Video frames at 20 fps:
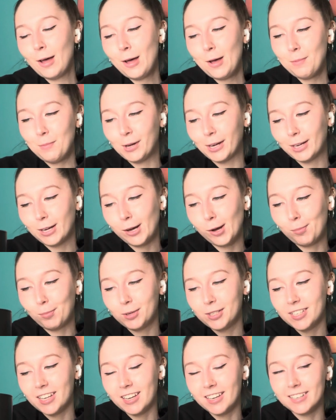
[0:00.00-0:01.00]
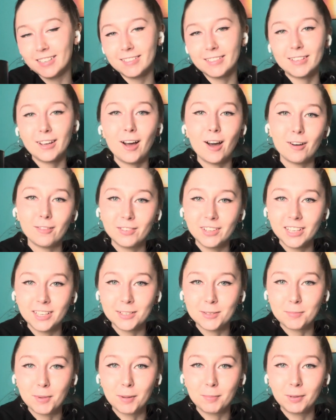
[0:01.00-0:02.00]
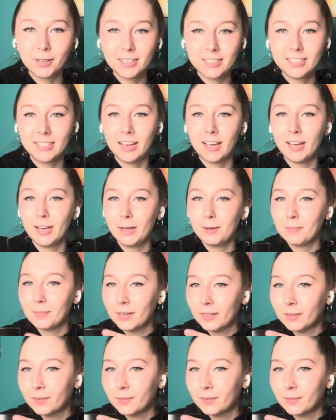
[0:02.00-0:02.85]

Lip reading: My cup says coffee is my blood type.